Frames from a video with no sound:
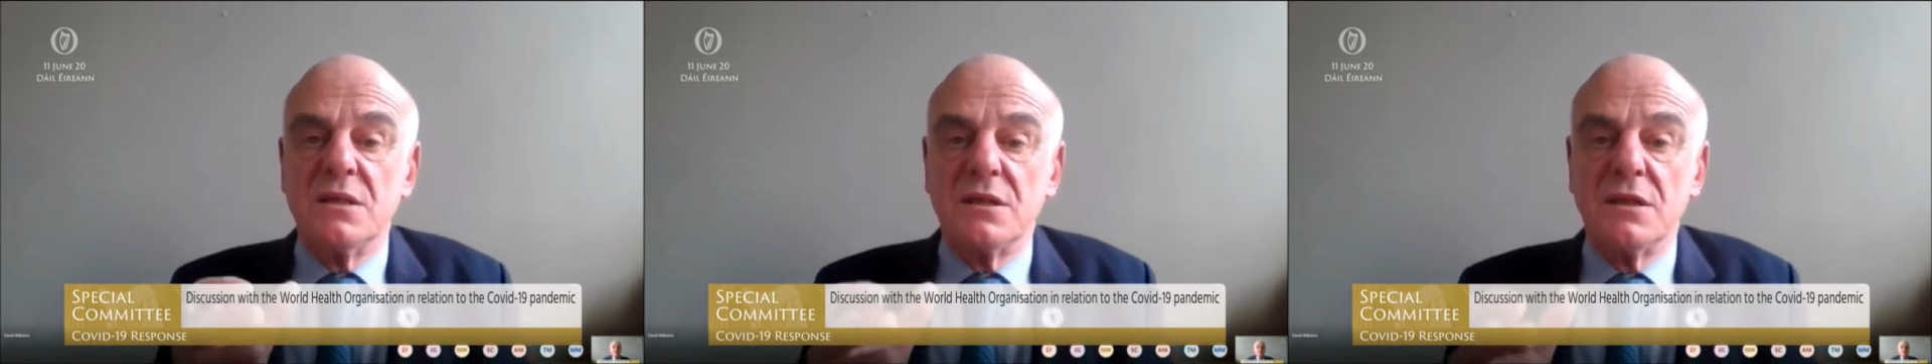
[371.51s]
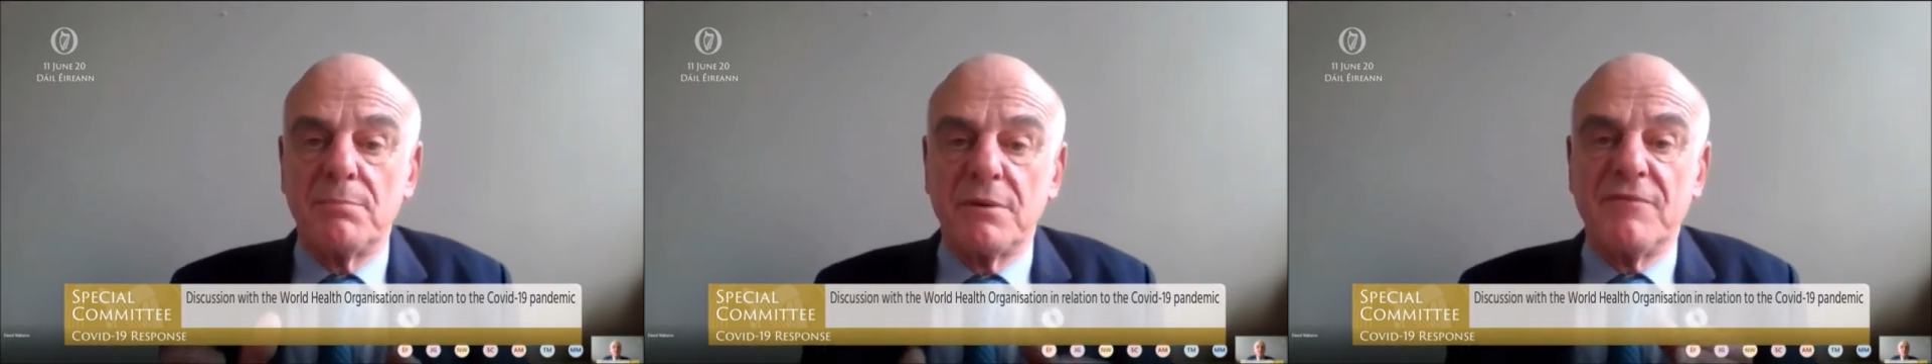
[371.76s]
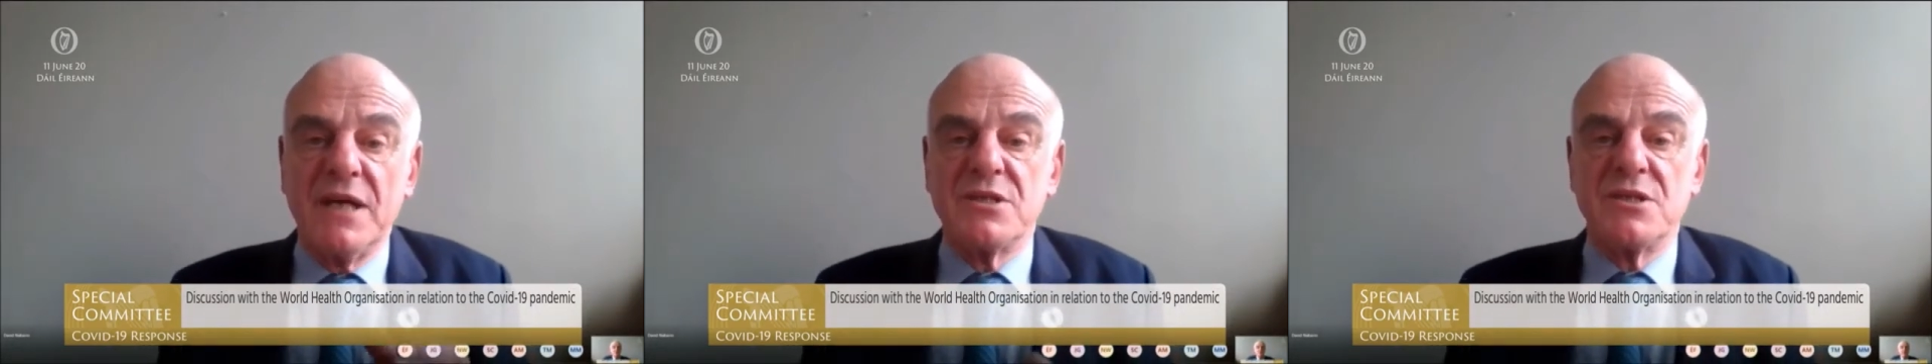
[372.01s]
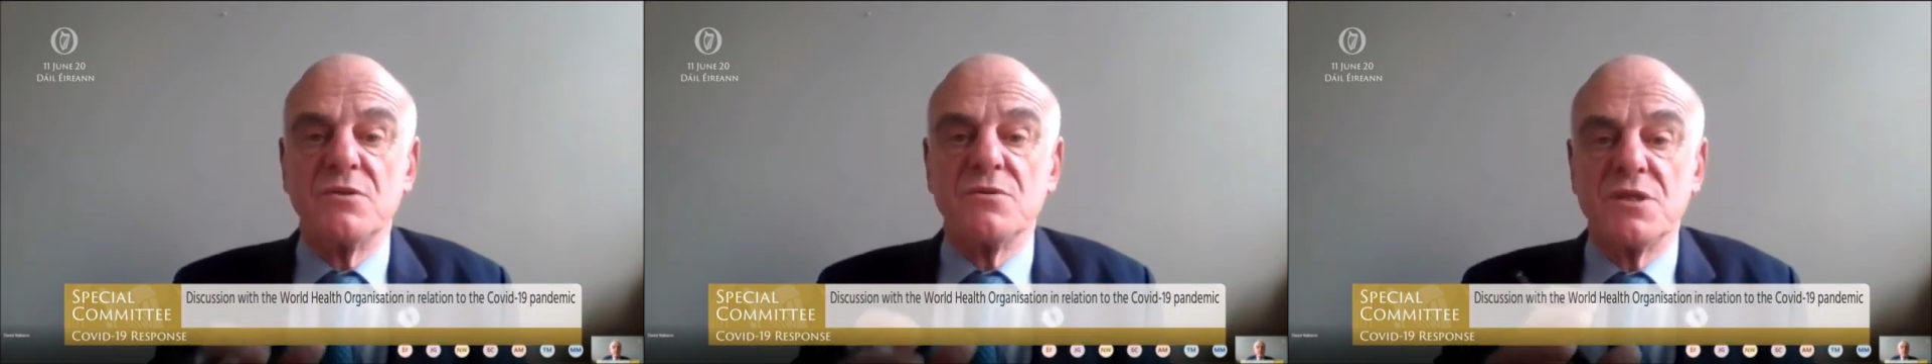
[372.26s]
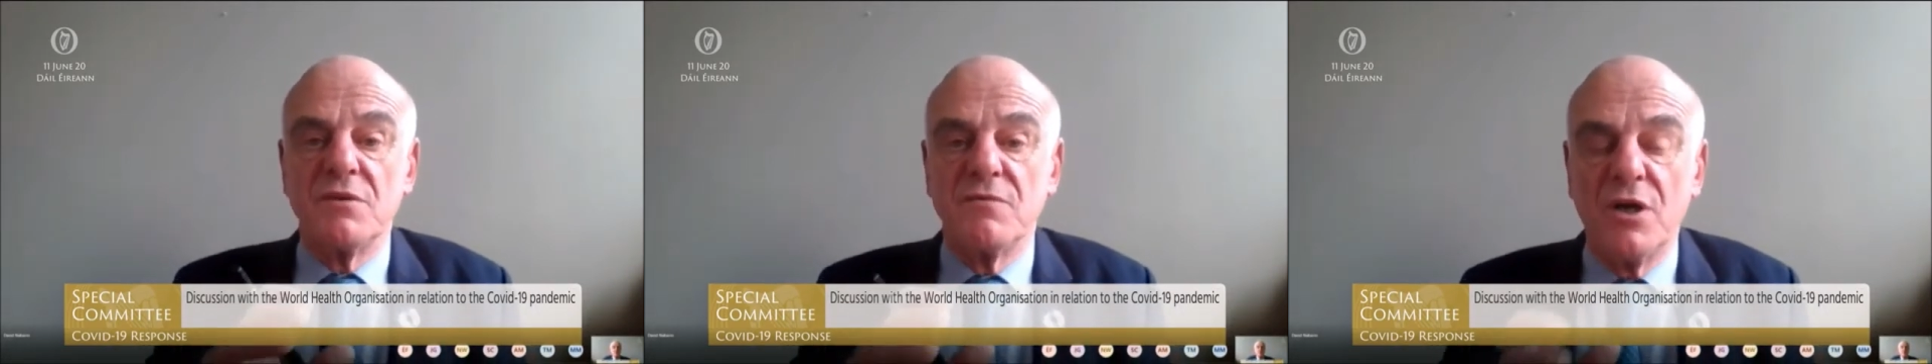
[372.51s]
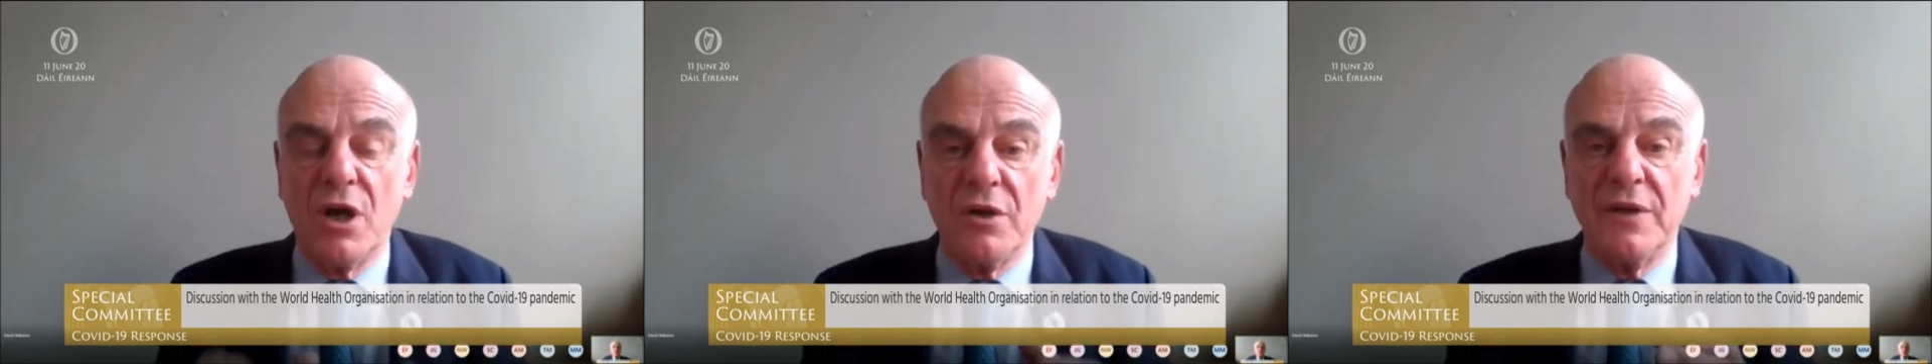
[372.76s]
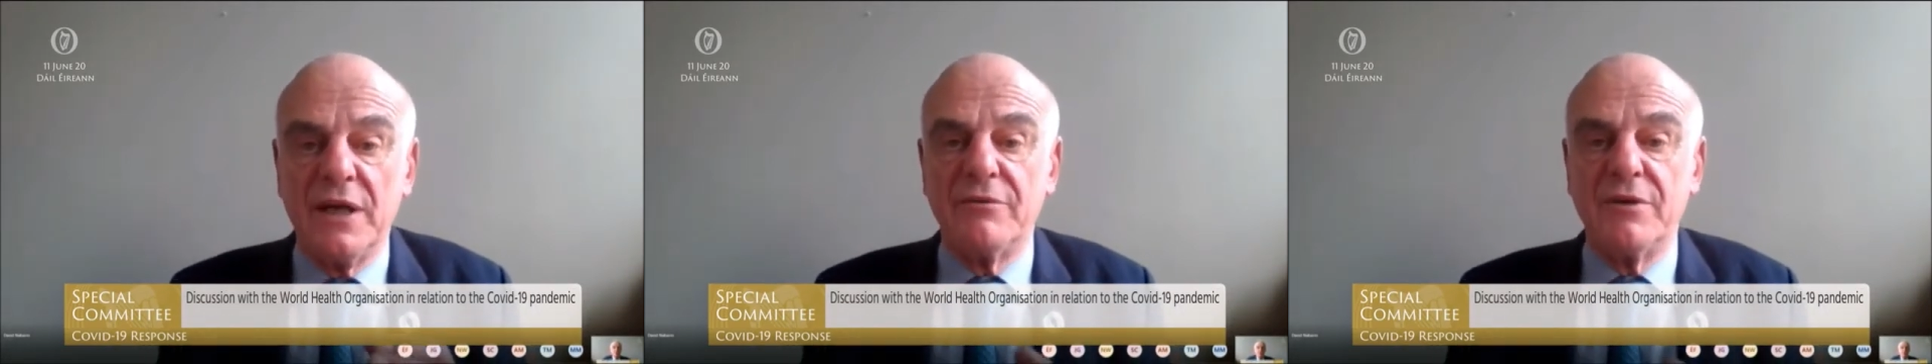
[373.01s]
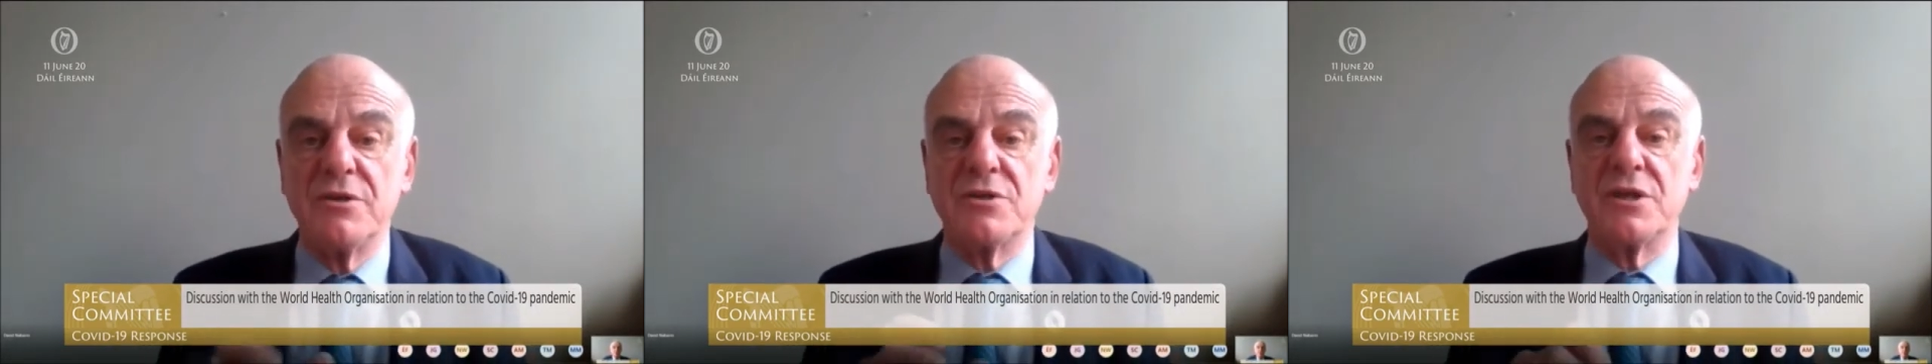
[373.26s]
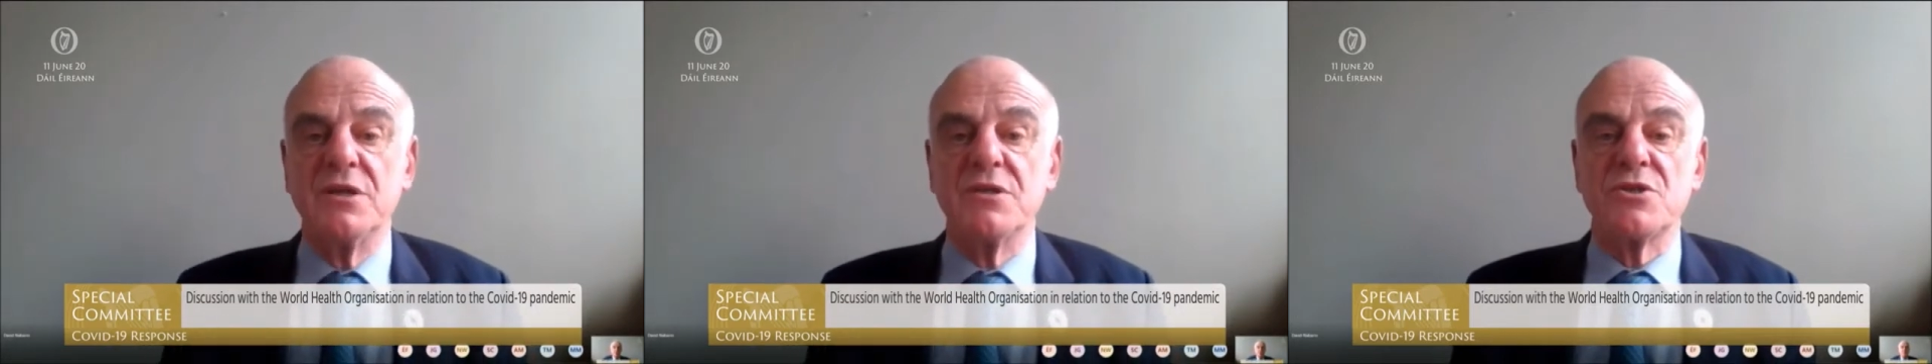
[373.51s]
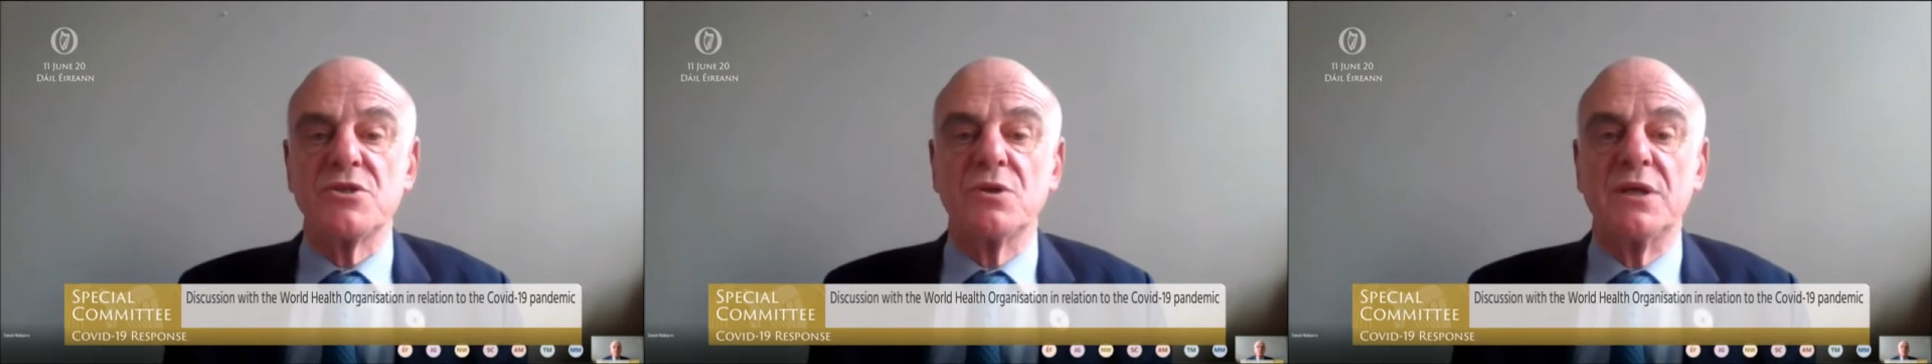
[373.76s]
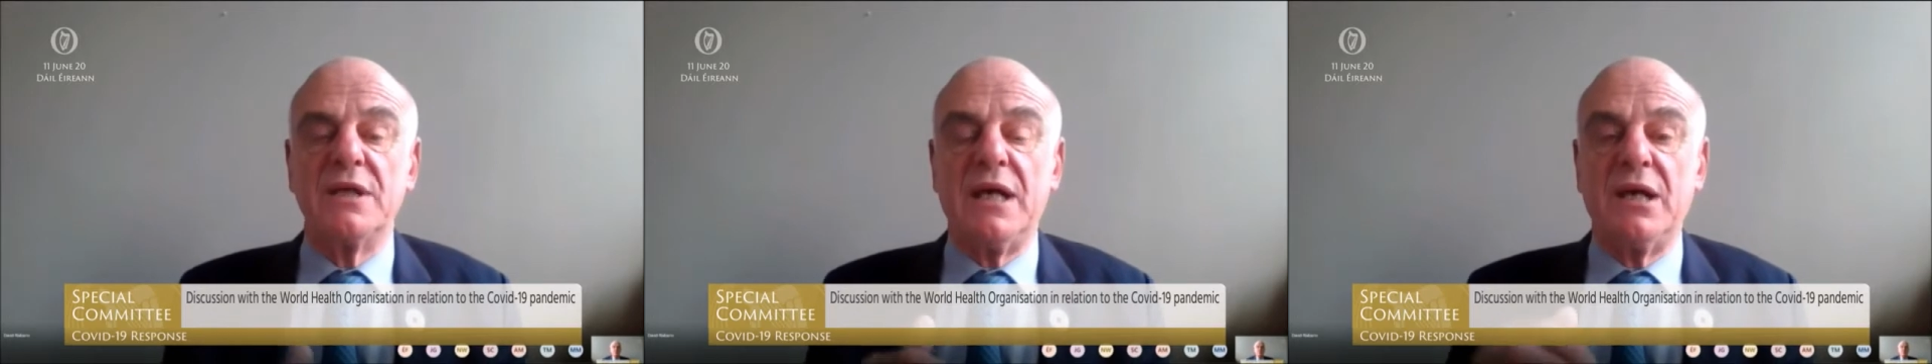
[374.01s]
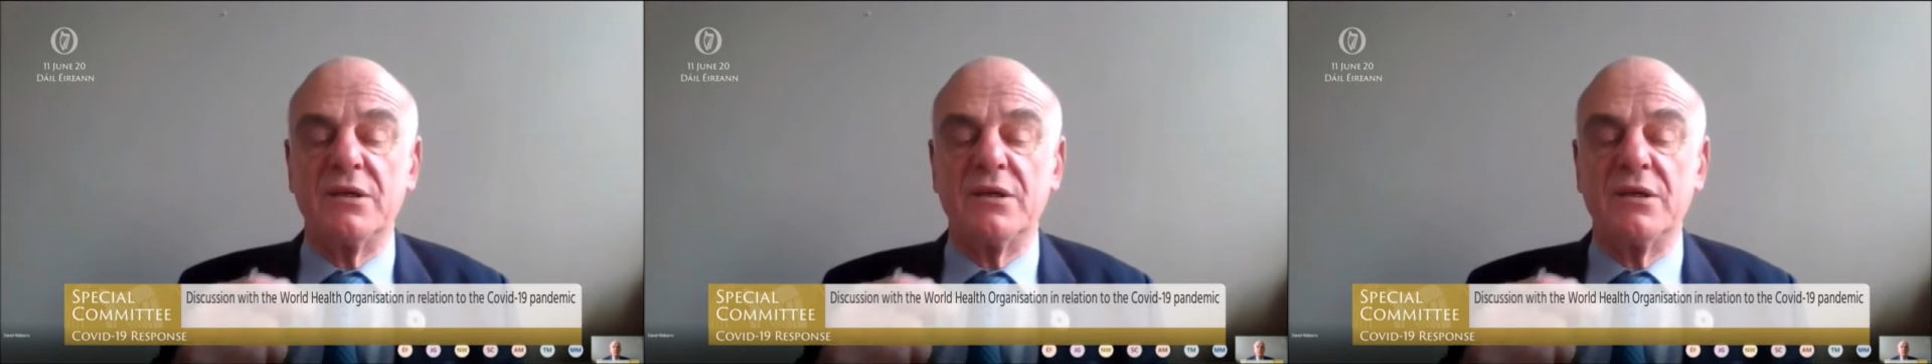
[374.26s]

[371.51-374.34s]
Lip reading: the professionals have got their routines sorted out,